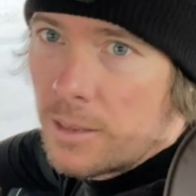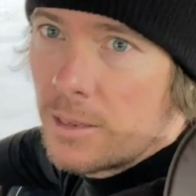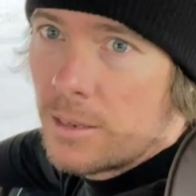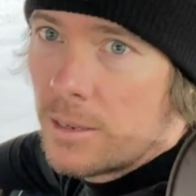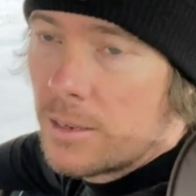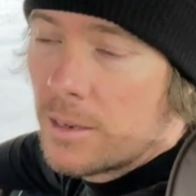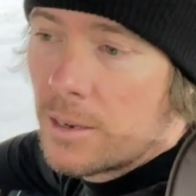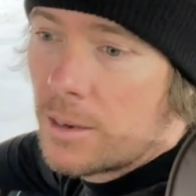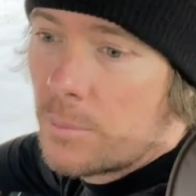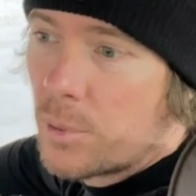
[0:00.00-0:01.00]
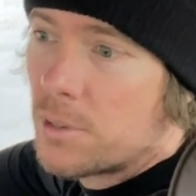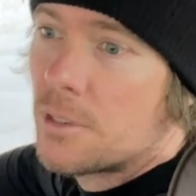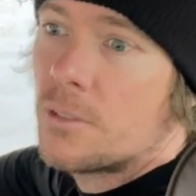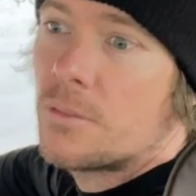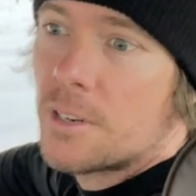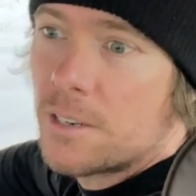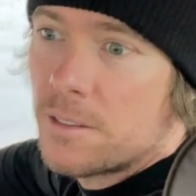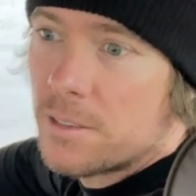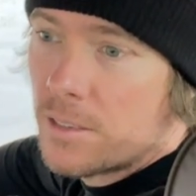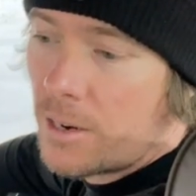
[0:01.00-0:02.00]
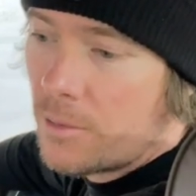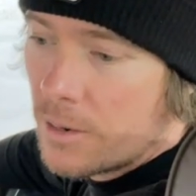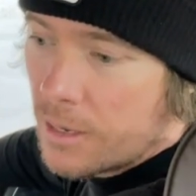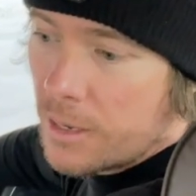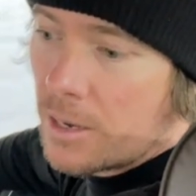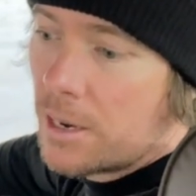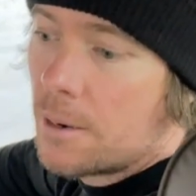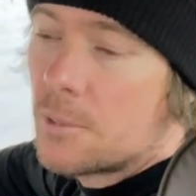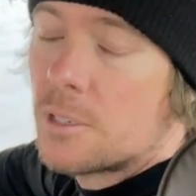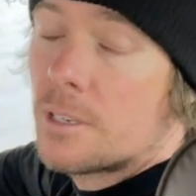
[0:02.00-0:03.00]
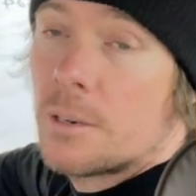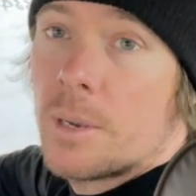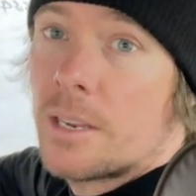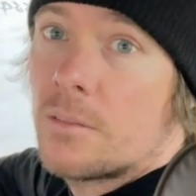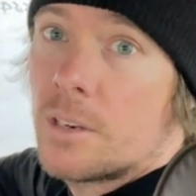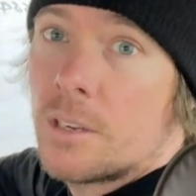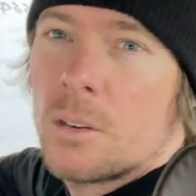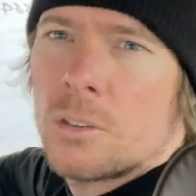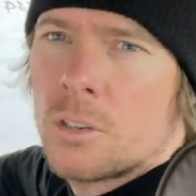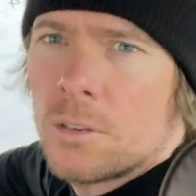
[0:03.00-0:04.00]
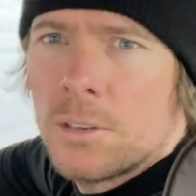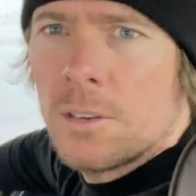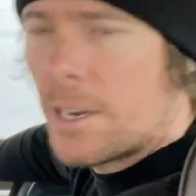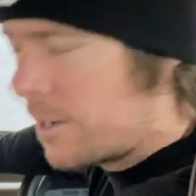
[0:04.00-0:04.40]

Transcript: the uh, person who figured this out. I'm just going to make a video showing you how